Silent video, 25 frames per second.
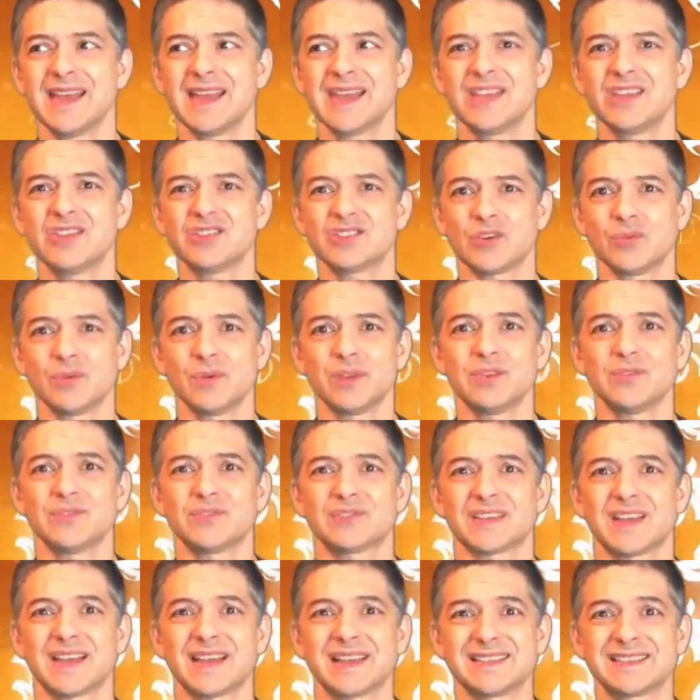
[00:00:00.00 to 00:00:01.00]
he's showing you
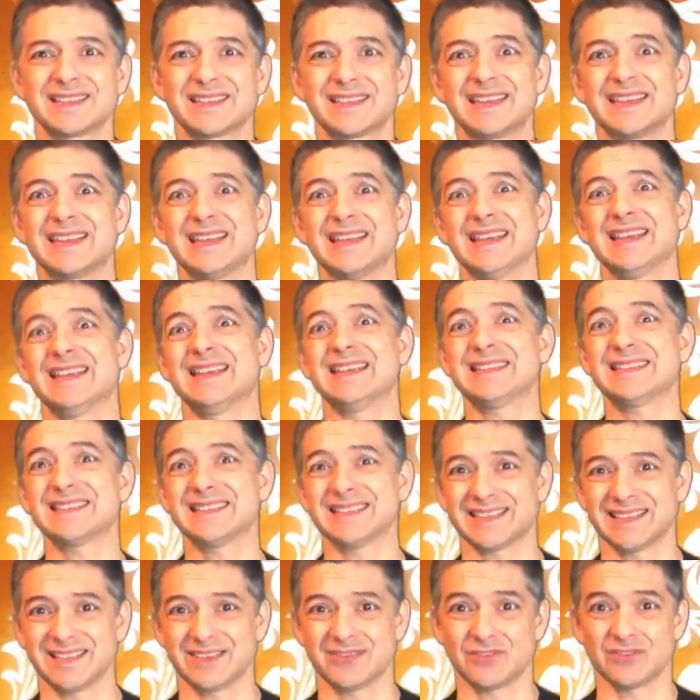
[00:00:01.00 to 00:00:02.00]
signs that he
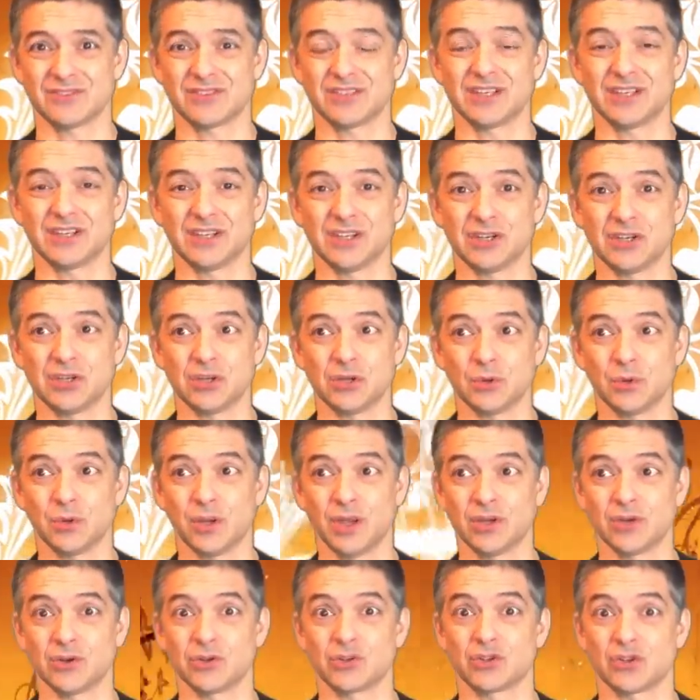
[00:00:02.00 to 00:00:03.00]
isn't interested in you
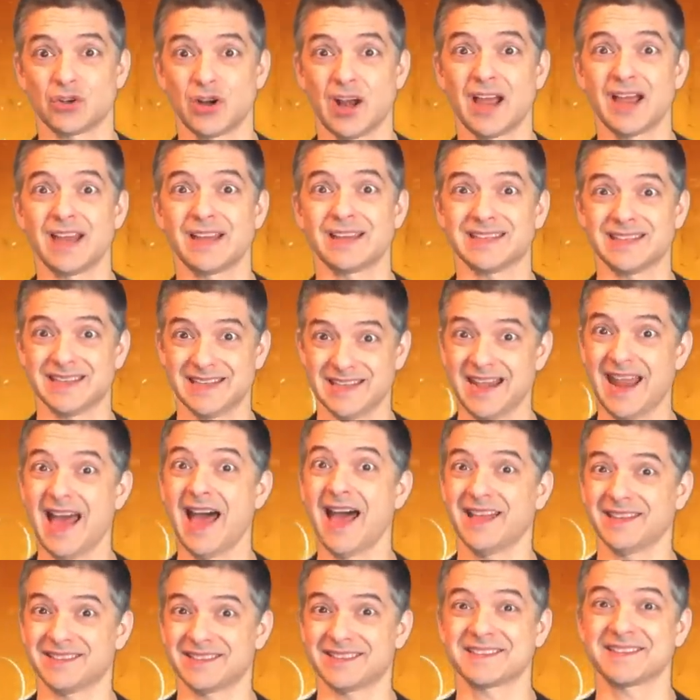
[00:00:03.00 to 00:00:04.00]
and you're trying to
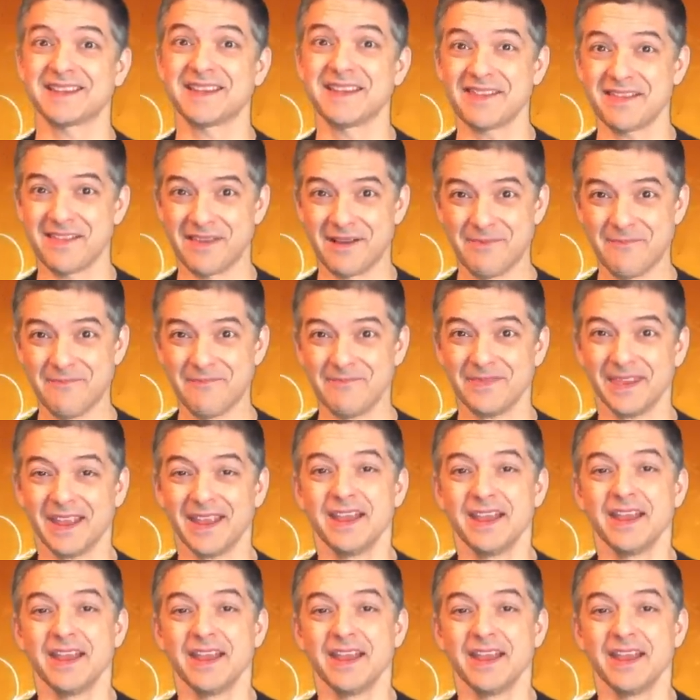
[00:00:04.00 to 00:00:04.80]
not see them.